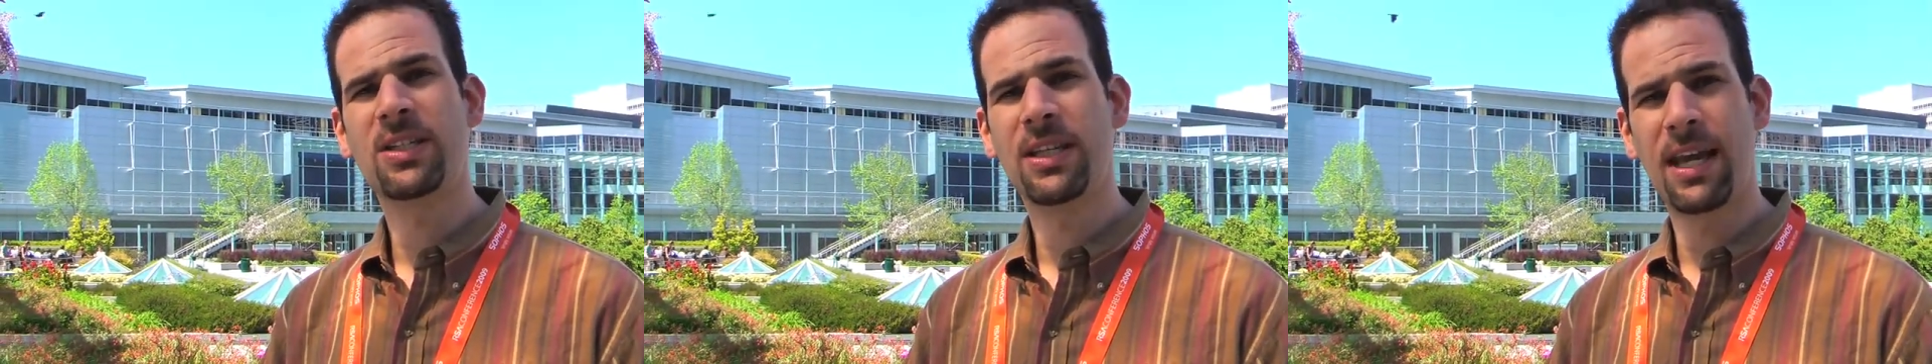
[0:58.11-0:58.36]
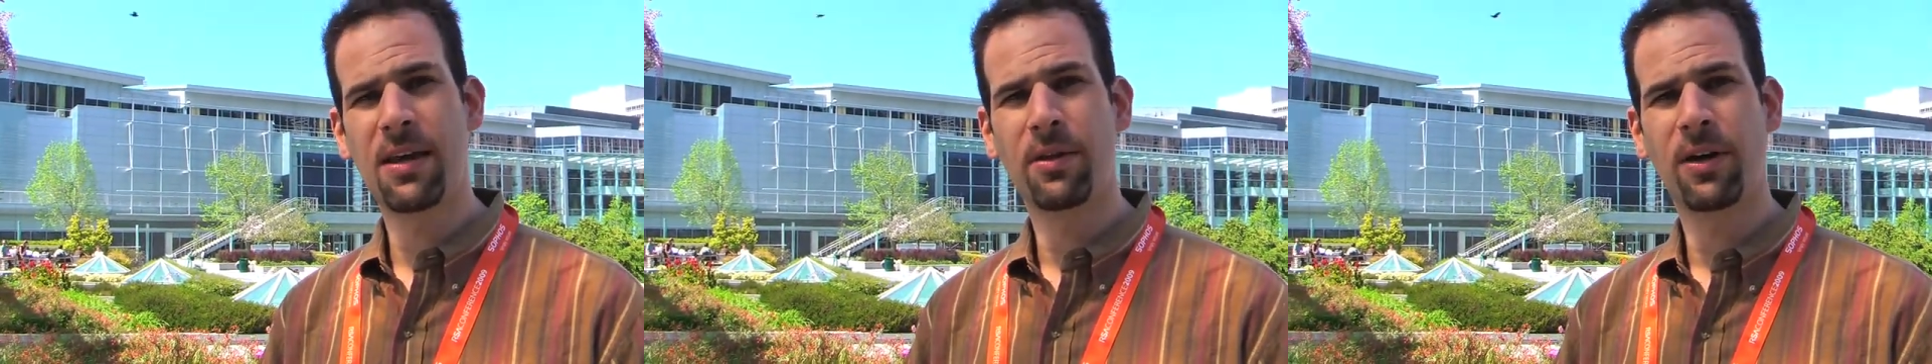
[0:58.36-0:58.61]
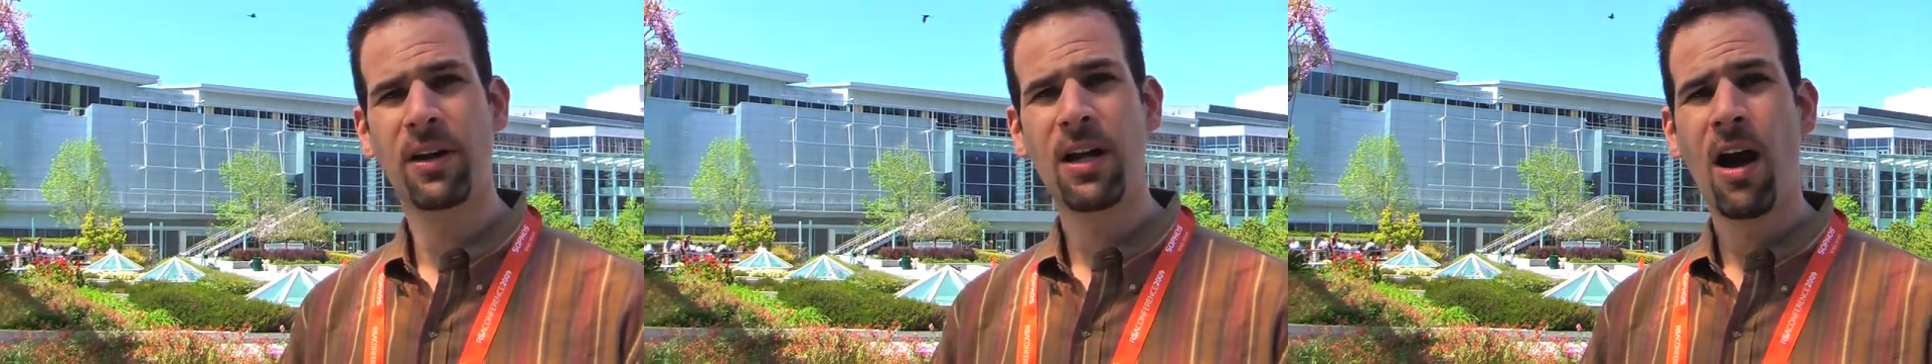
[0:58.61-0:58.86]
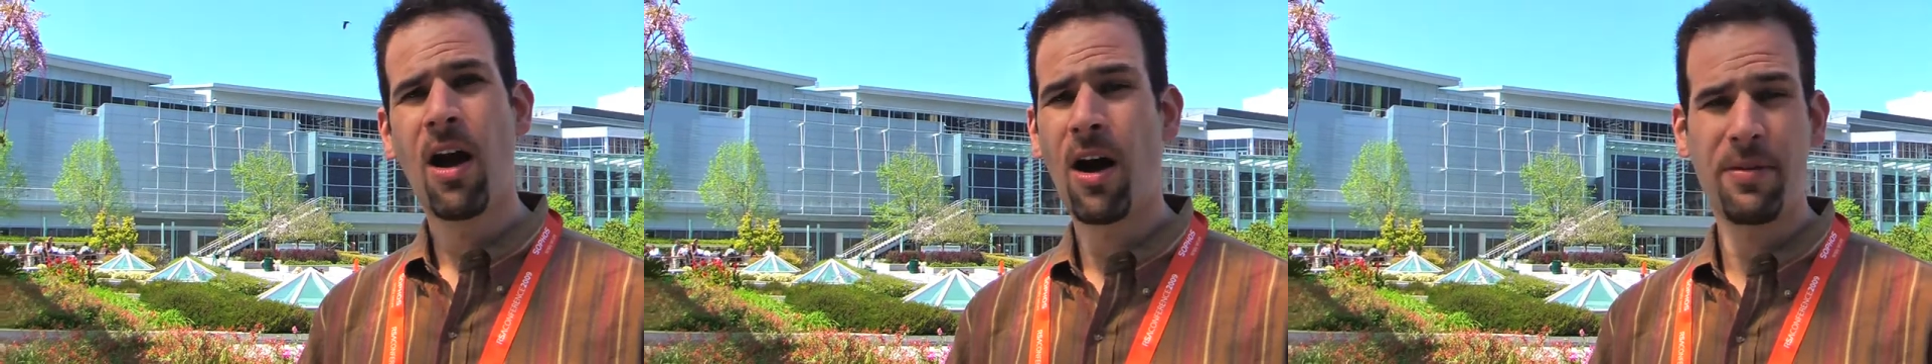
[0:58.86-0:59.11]
together
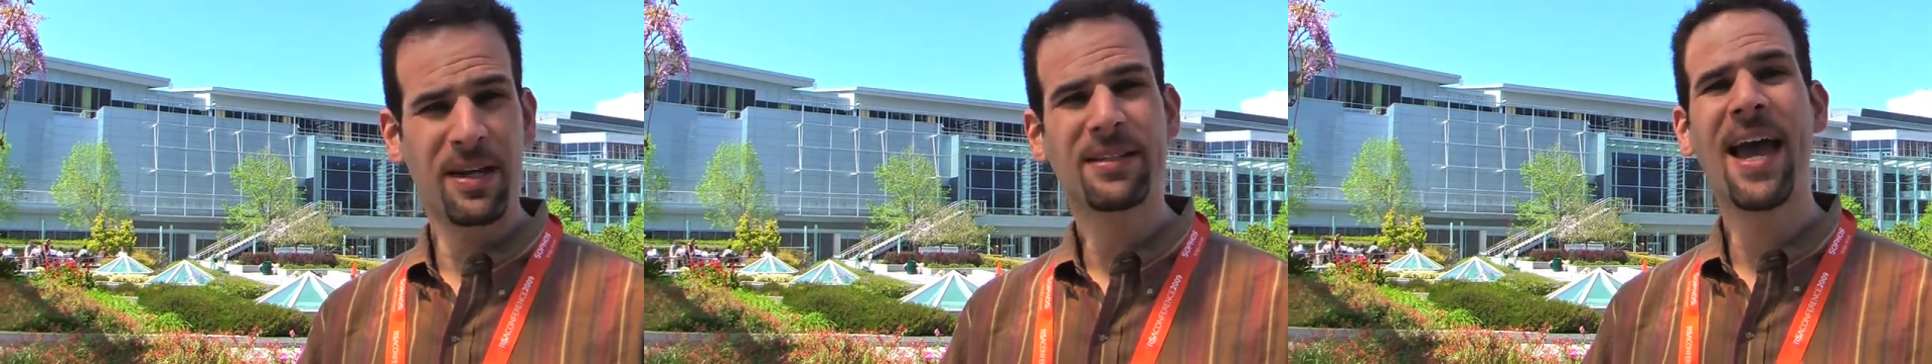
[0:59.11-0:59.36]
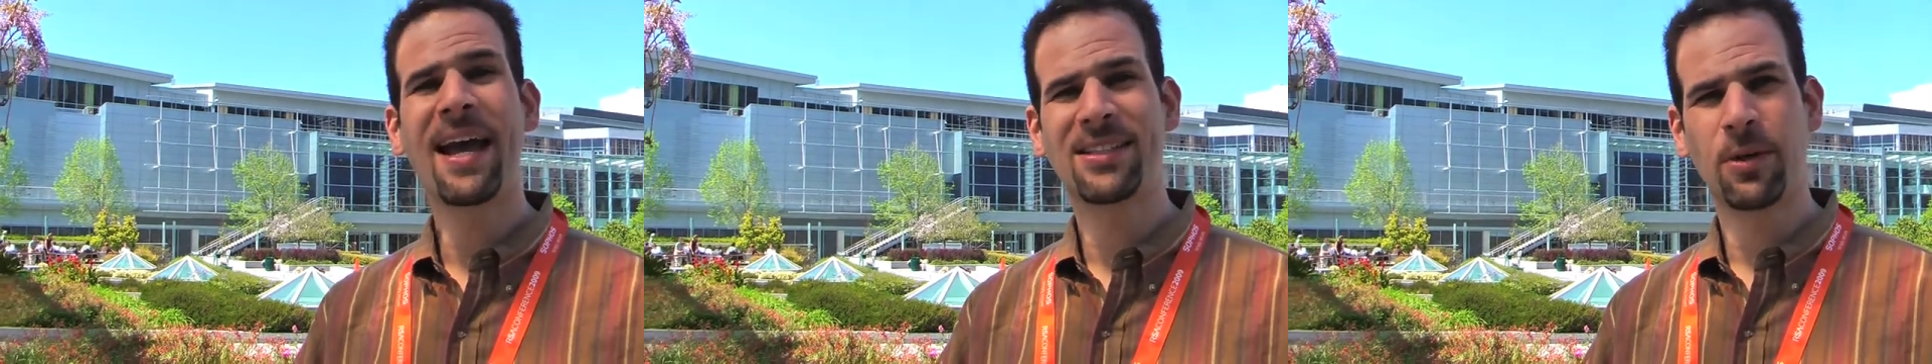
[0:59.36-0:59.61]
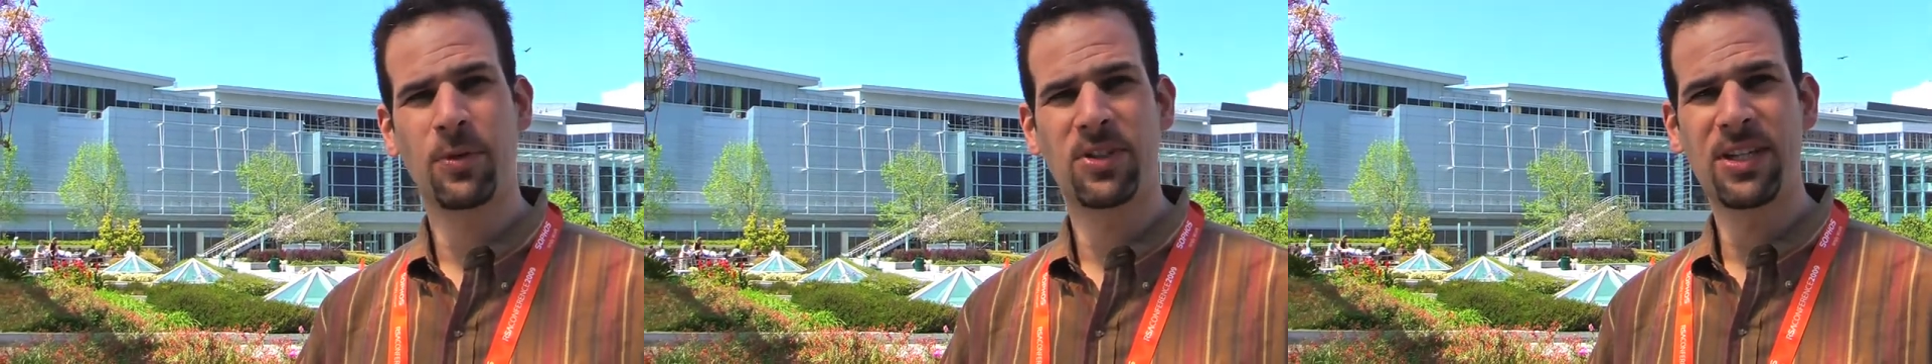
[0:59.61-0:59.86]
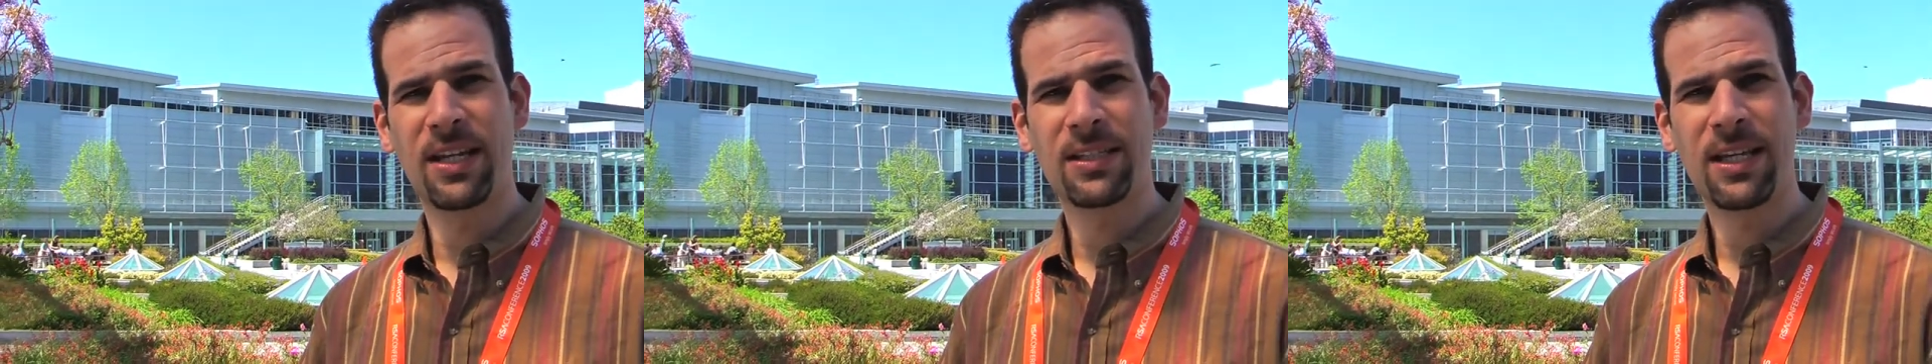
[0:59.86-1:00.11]
are the attacks that we're
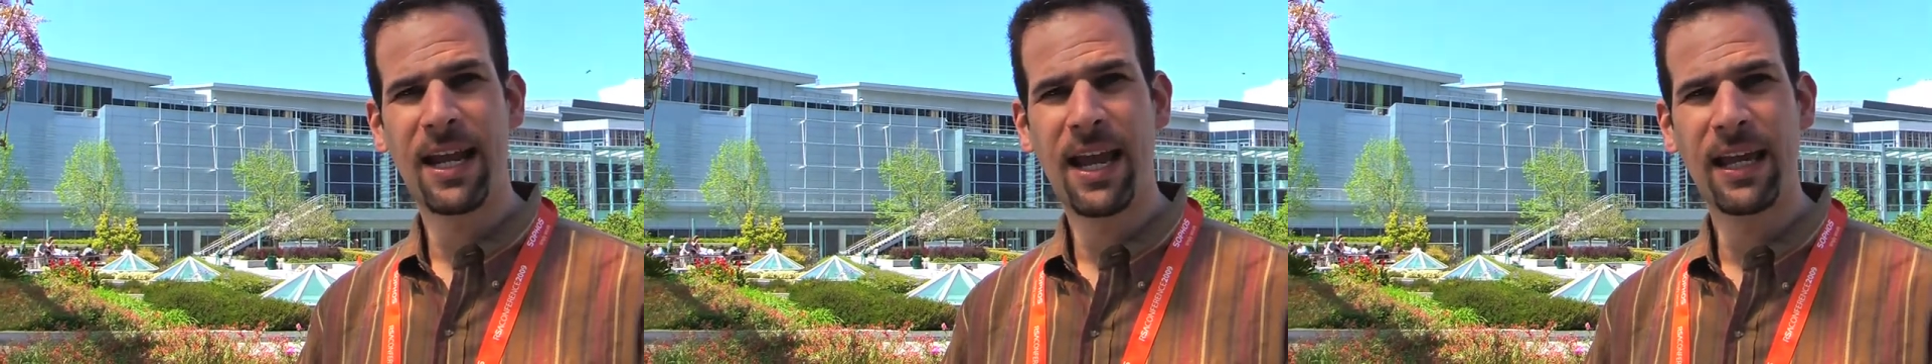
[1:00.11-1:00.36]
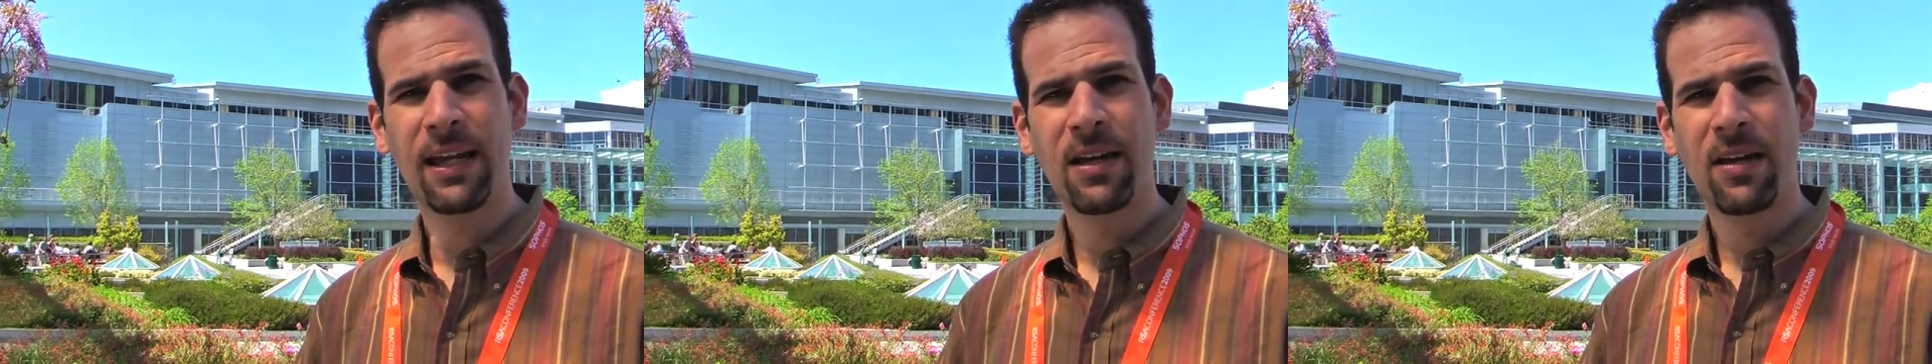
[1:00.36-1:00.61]
seeing today.